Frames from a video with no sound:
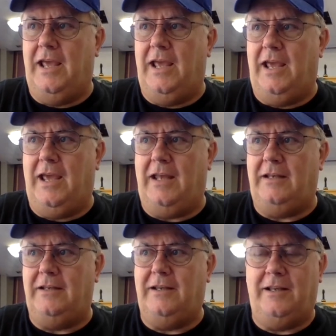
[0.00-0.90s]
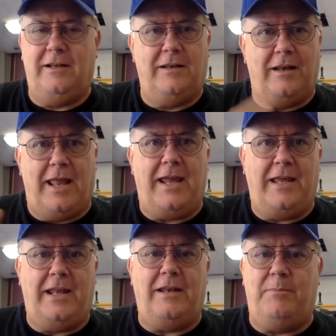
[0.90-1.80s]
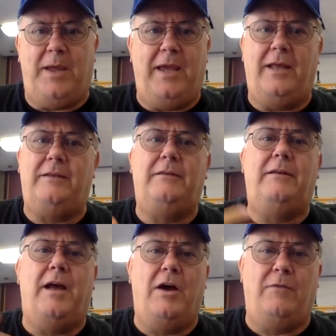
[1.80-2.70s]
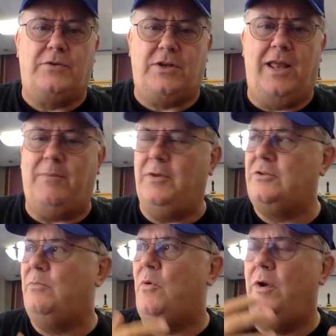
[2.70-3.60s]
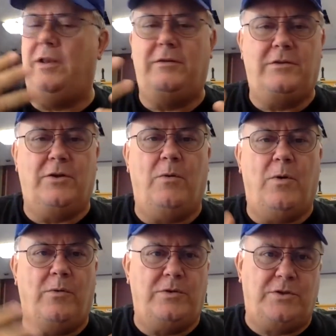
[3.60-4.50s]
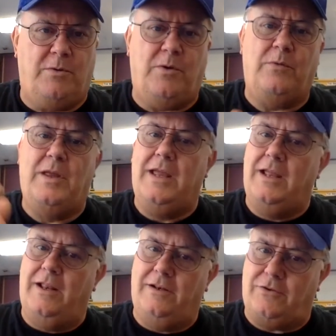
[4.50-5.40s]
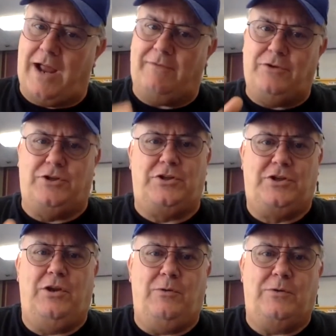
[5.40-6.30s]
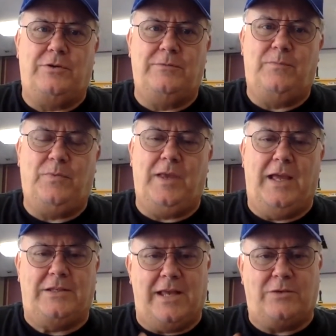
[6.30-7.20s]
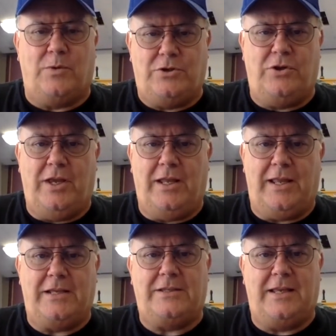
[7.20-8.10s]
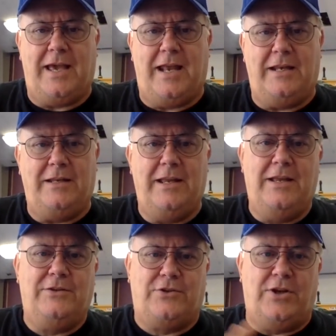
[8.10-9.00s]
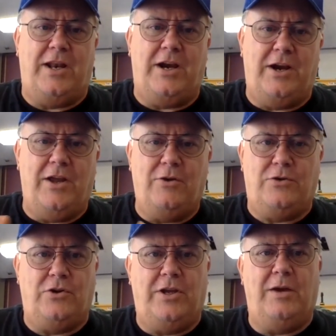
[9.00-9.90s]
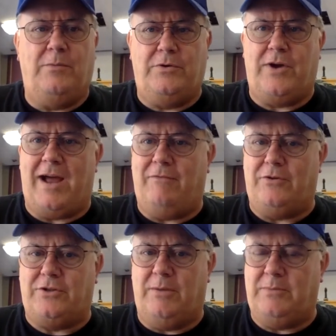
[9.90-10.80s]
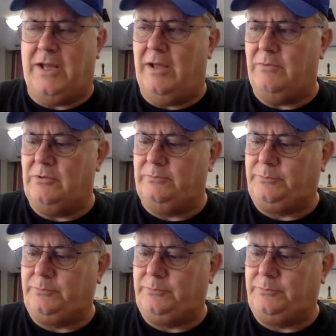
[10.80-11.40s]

And late getting to bed, overslept this morning, so on and so on. Driver's excuse. That's what you get. That's the kind of scenarios you get with drivers sometimes.